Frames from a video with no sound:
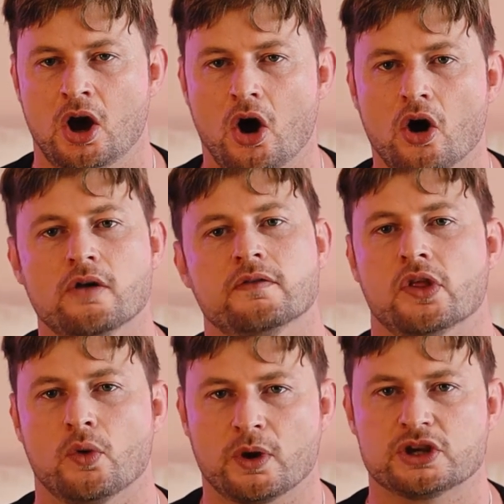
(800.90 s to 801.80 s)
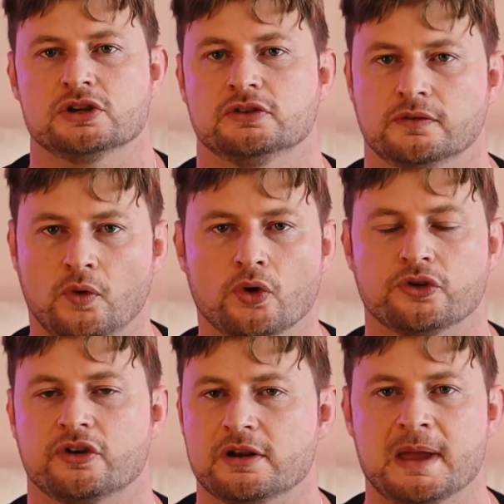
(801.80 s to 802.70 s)
over the wishes of
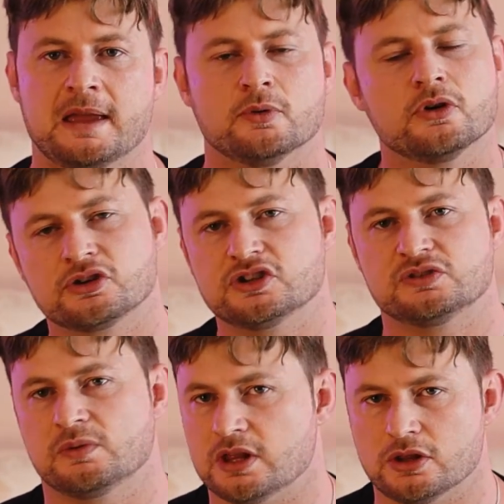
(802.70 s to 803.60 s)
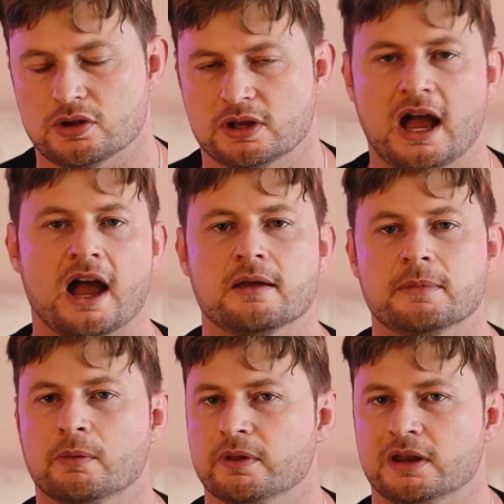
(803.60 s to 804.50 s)
ordinary people, not just within the UK,
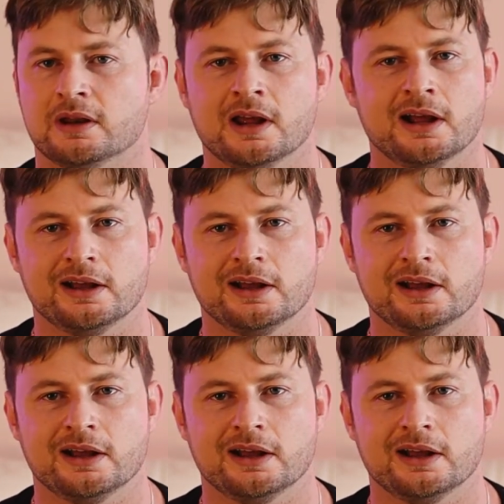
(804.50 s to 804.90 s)
but within